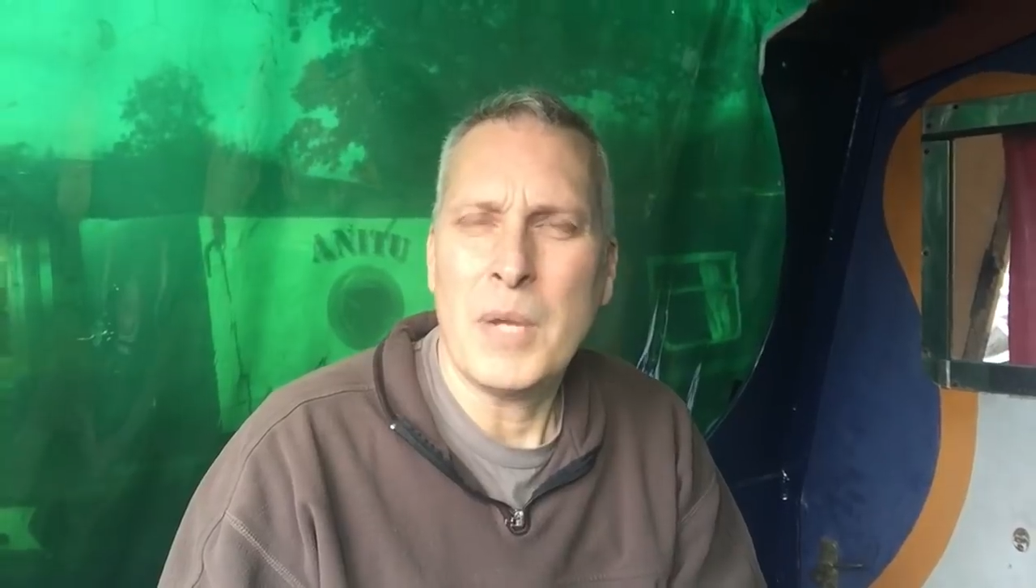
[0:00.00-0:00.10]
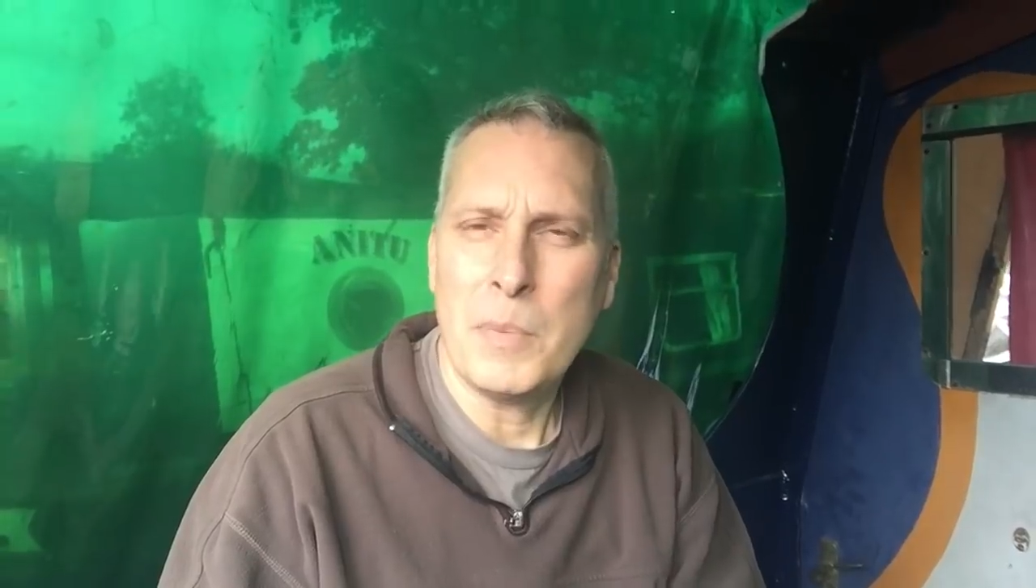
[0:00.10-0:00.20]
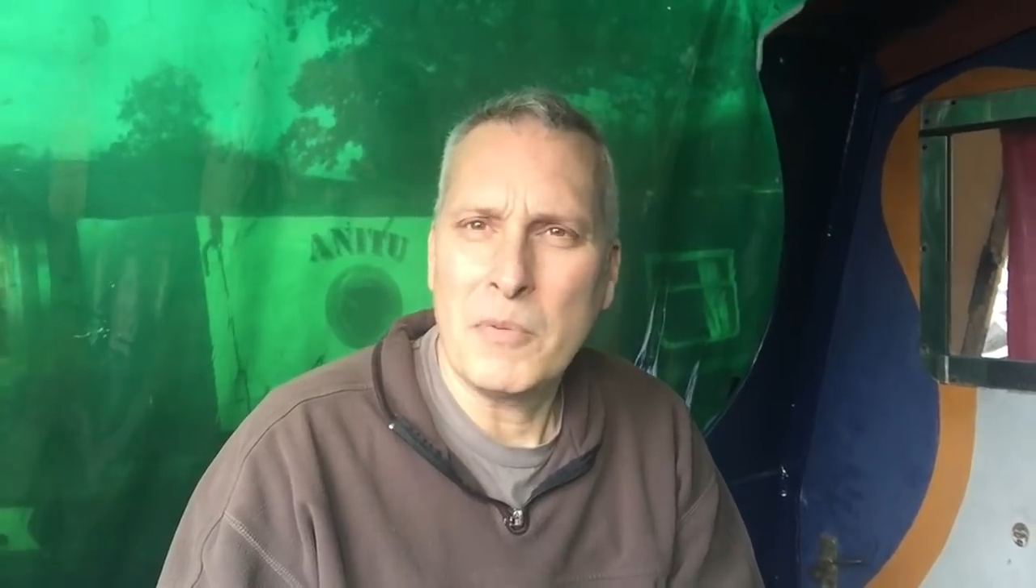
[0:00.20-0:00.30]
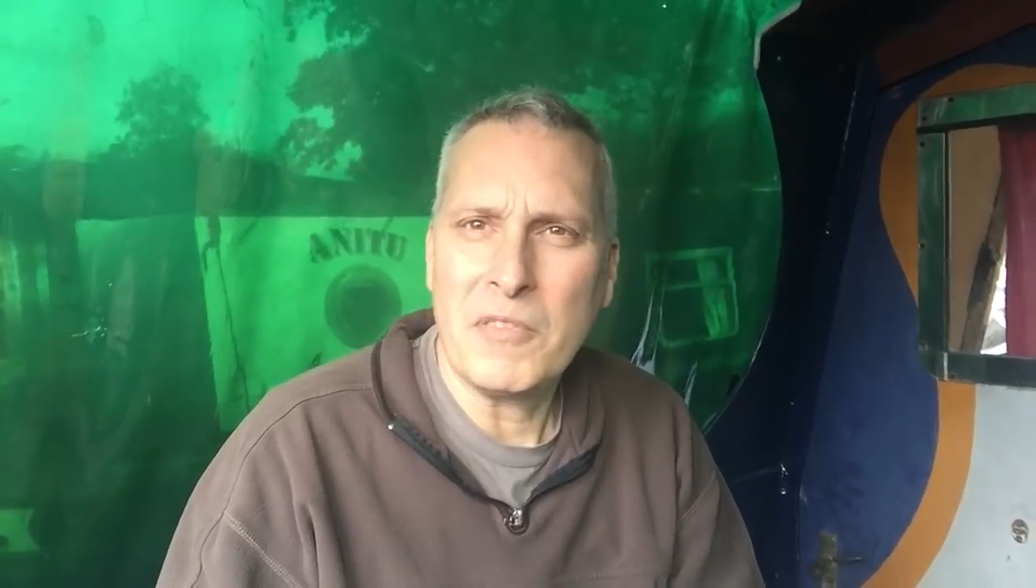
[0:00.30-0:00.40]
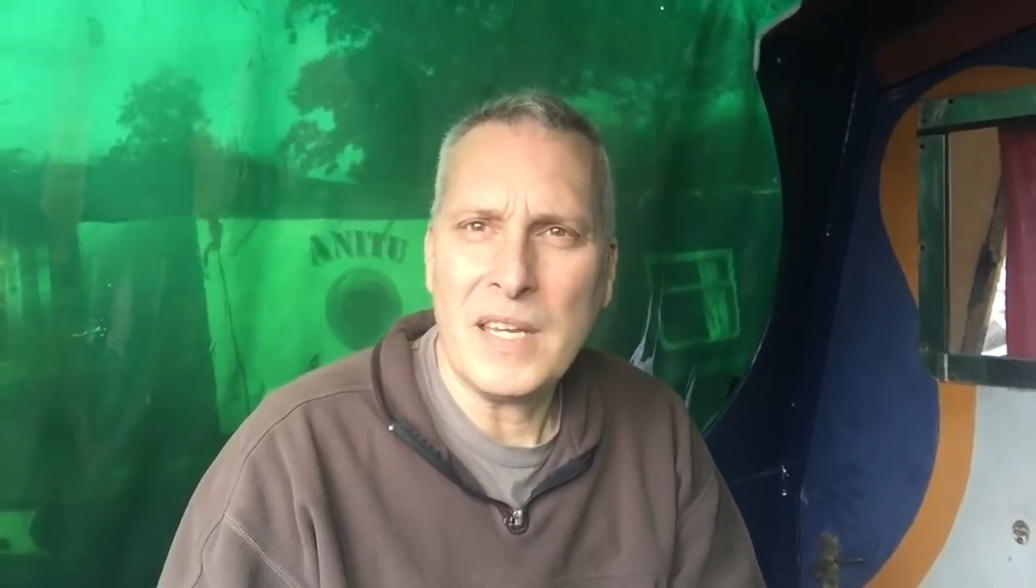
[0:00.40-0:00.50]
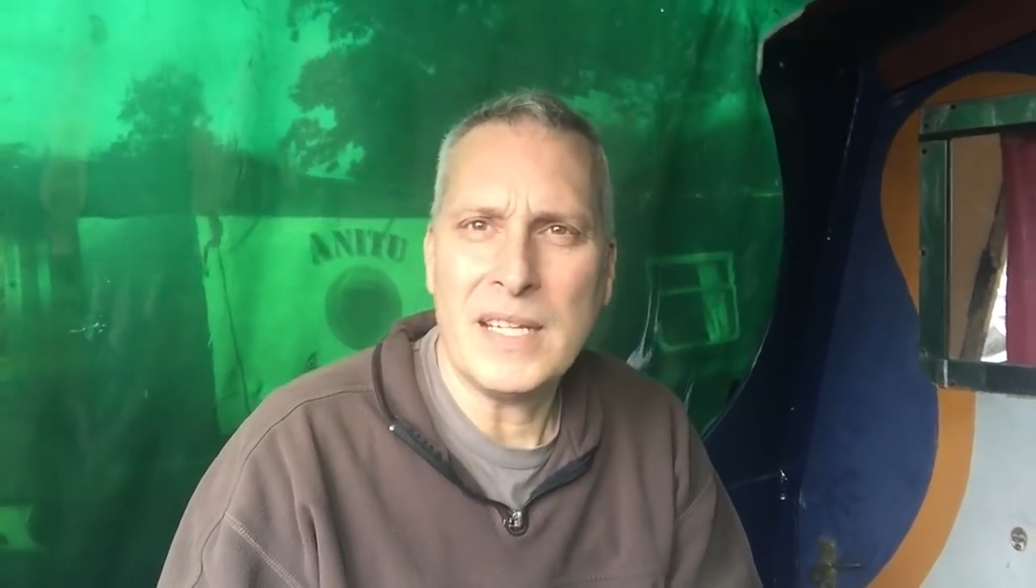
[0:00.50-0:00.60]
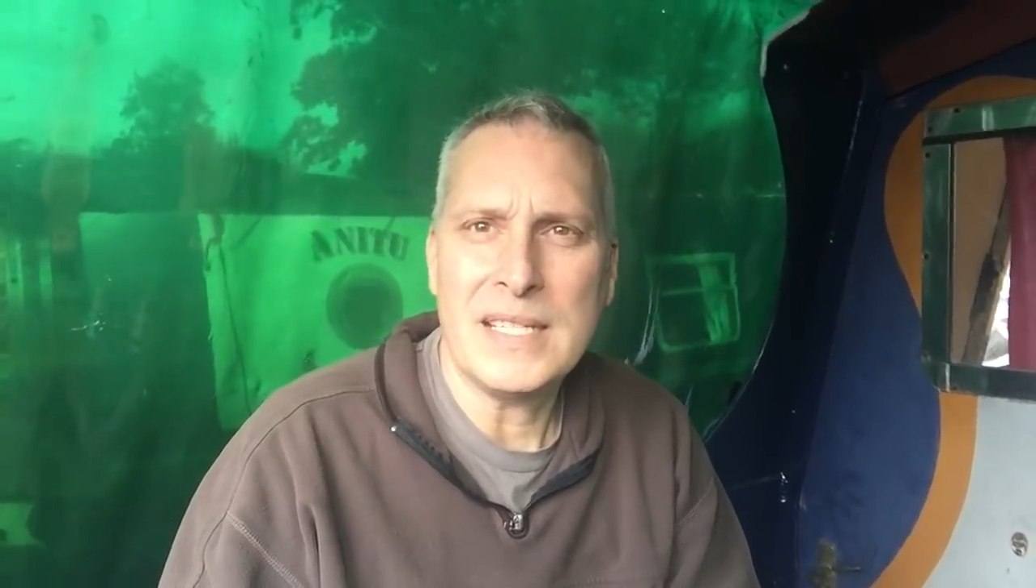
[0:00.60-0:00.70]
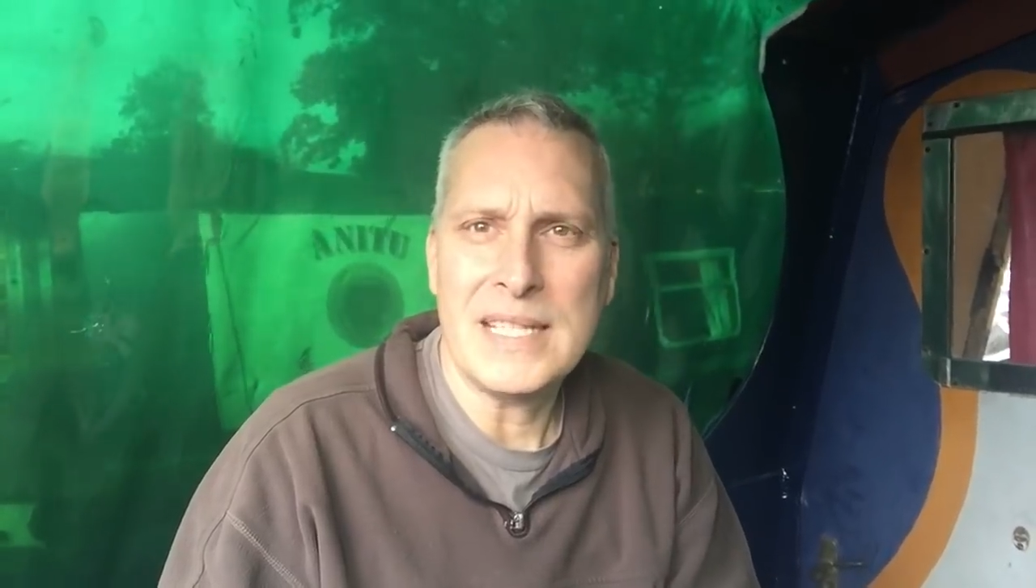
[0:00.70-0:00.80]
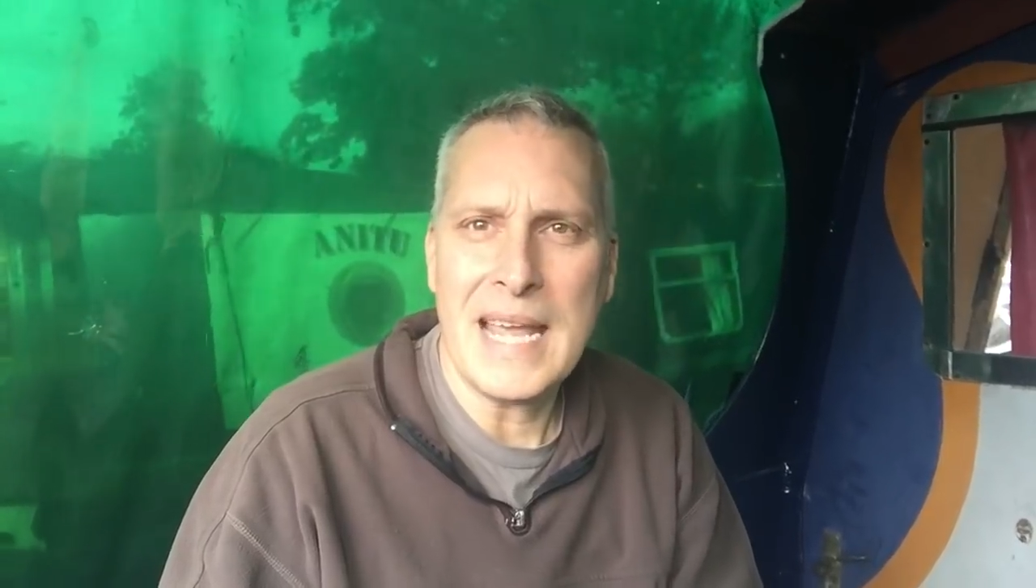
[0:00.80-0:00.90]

people feeling